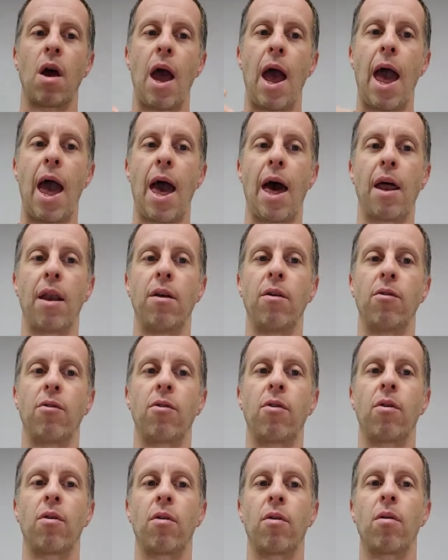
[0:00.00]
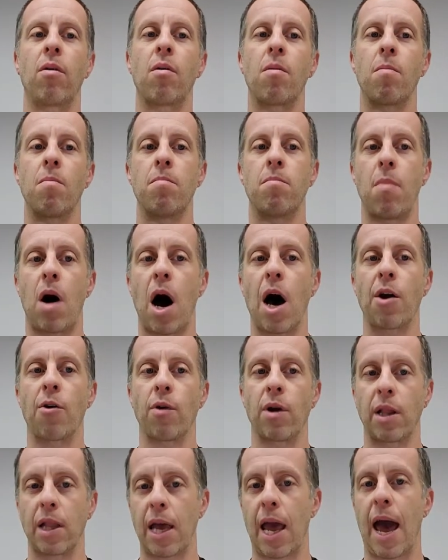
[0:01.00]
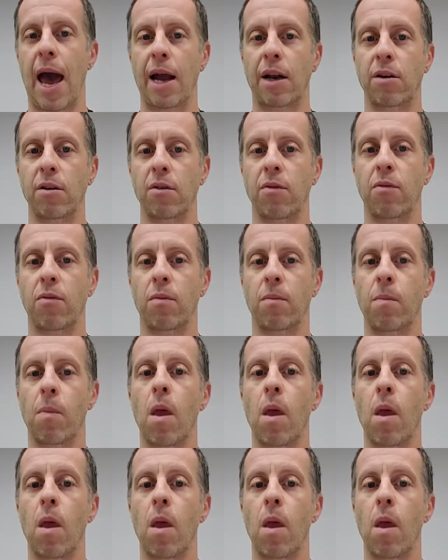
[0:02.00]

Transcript: and moderately active.